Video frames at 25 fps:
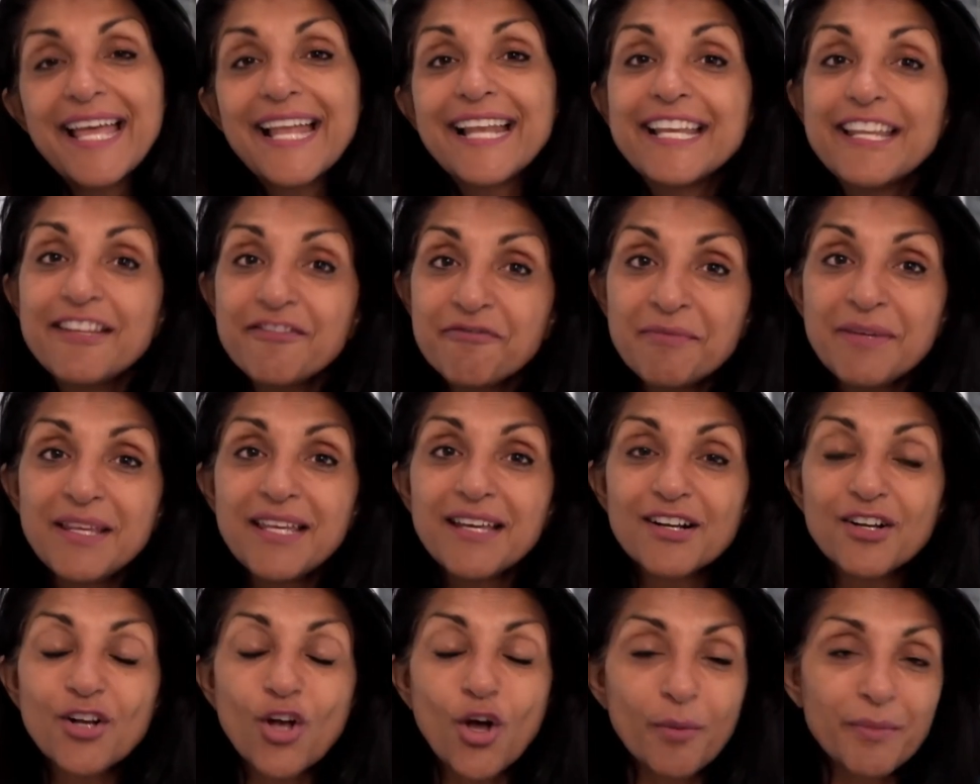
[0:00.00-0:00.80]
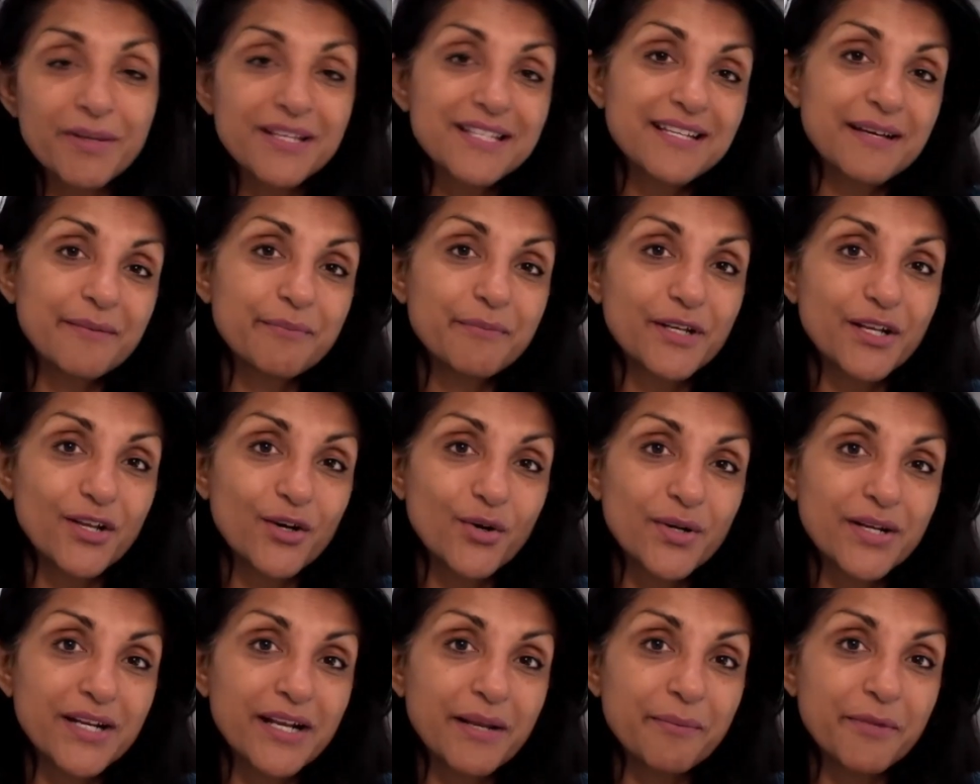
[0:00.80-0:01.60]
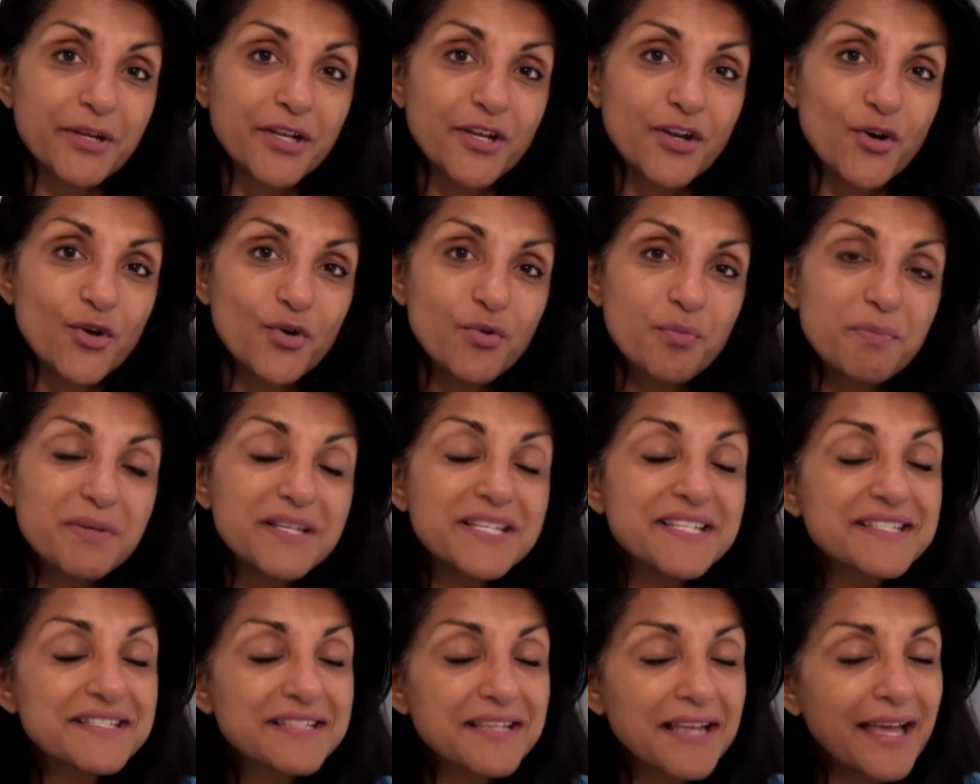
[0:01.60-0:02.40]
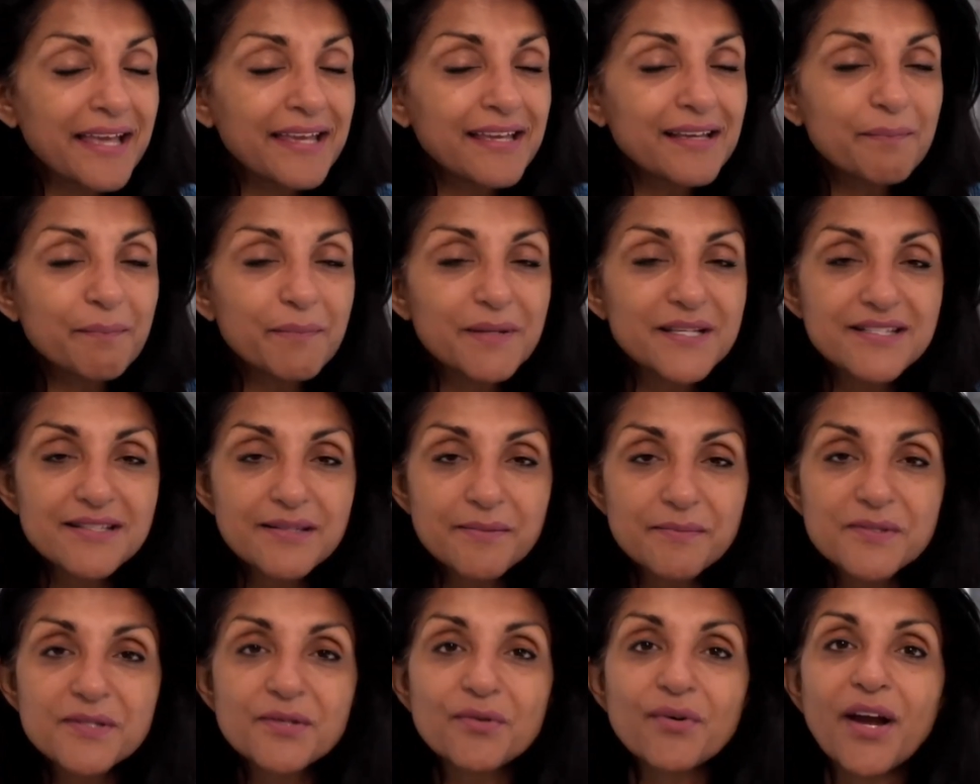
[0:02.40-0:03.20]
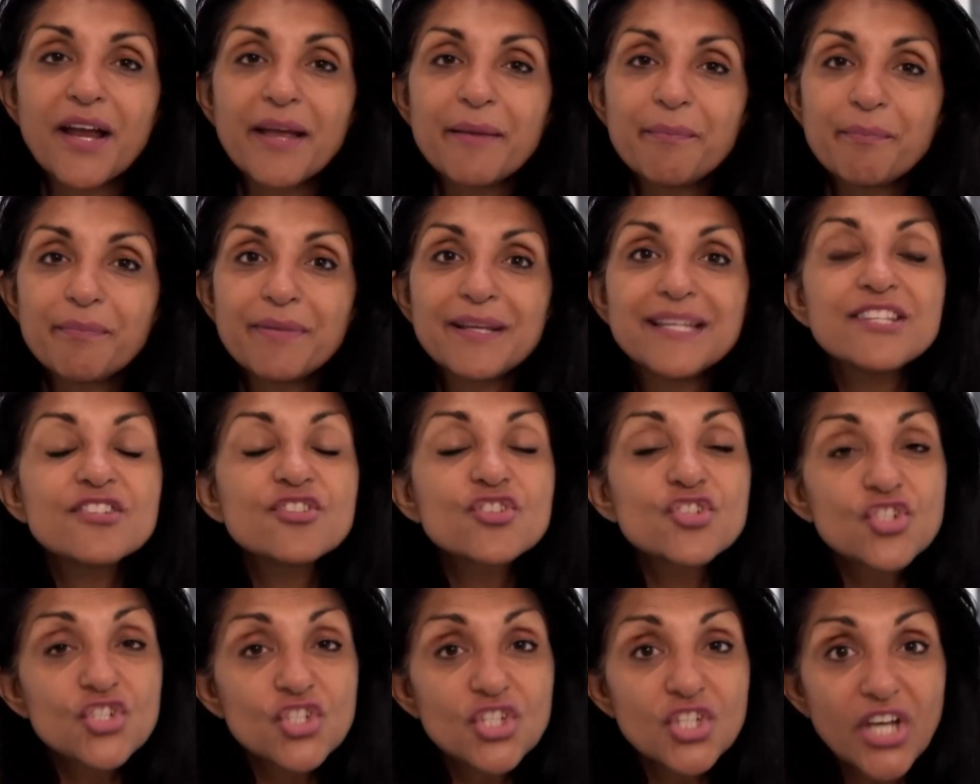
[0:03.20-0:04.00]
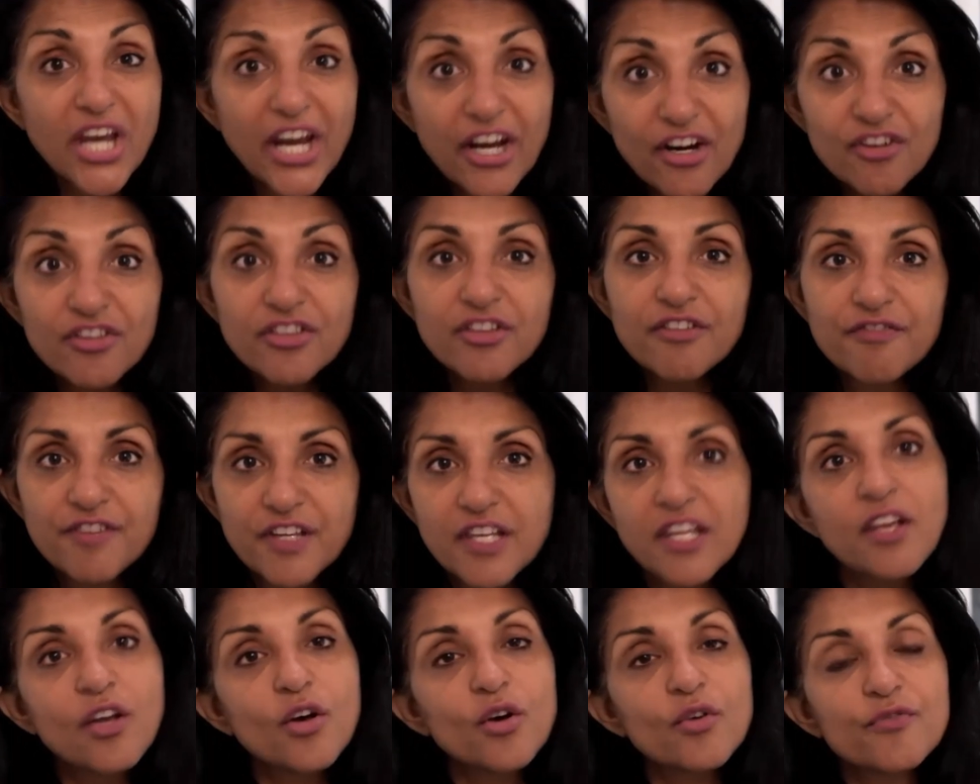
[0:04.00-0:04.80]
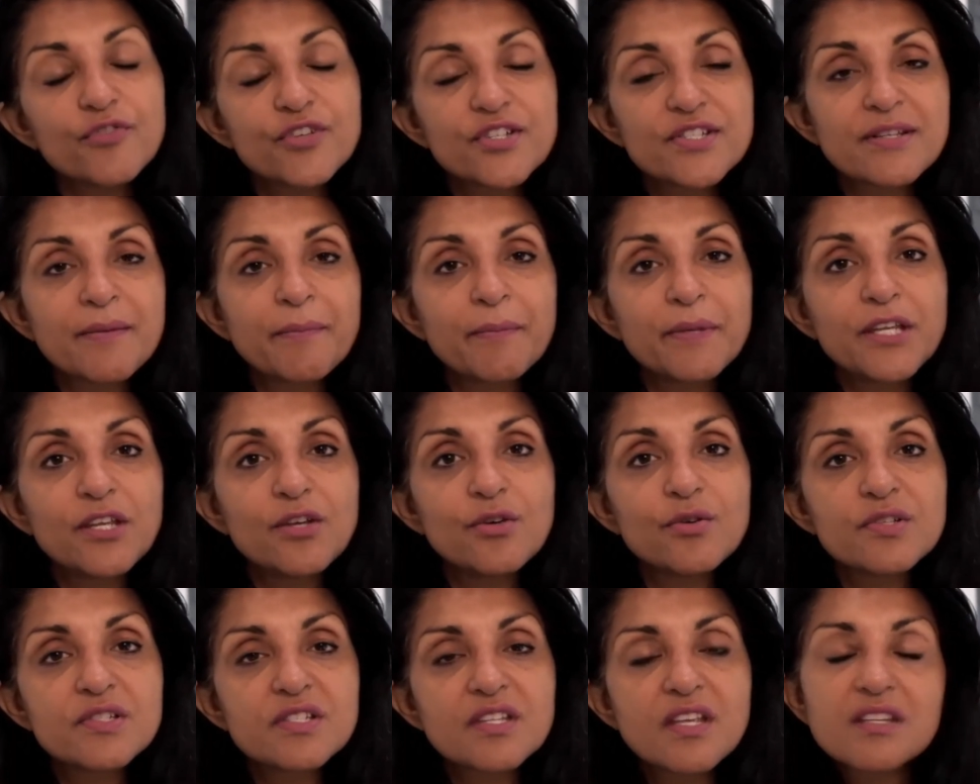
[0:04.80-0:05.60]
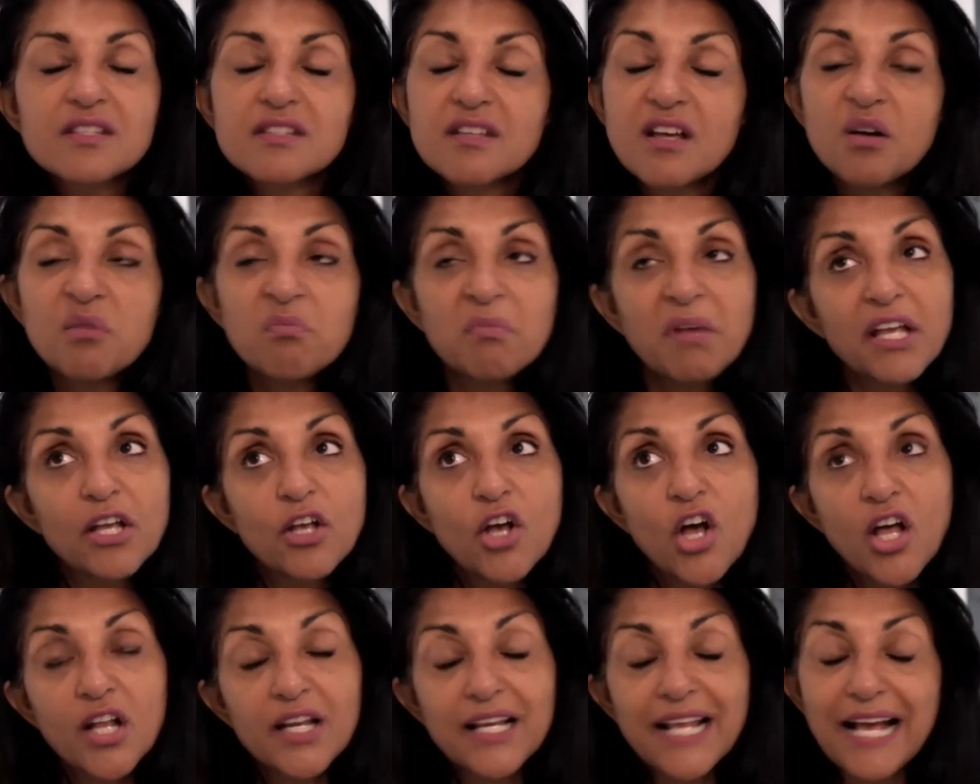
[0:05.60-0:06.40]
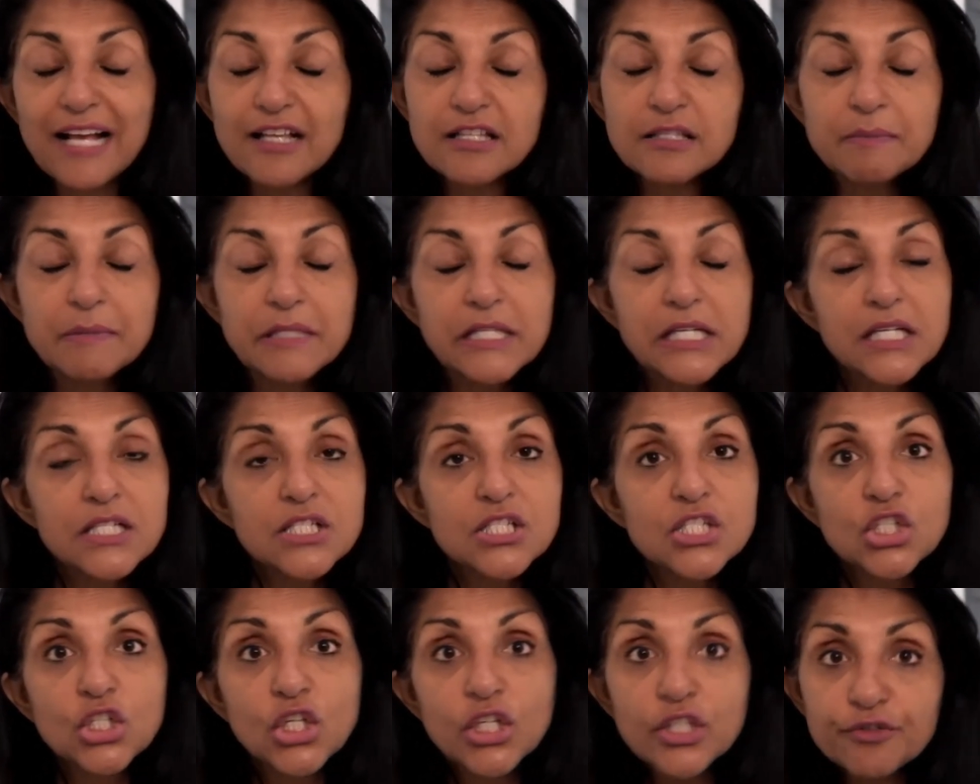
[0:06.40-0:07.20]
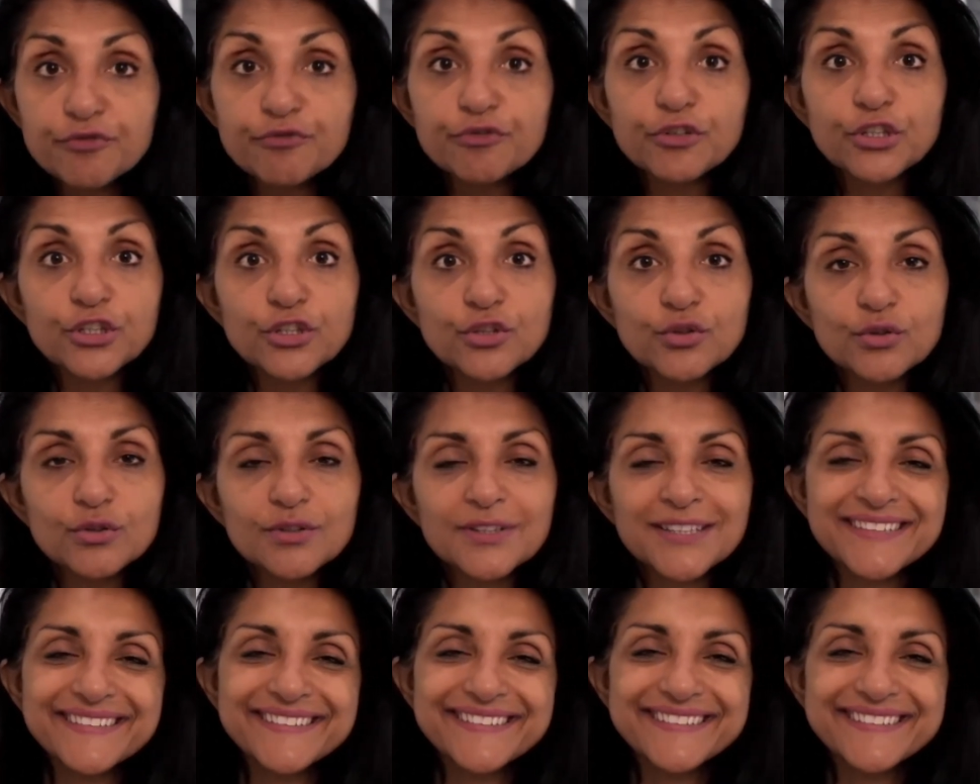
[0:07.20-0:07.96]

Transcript: Leave me a comment down below and let me know. Please like, please subscribe, please share the video for somebody who says, oh my God, cow's milk is good for you.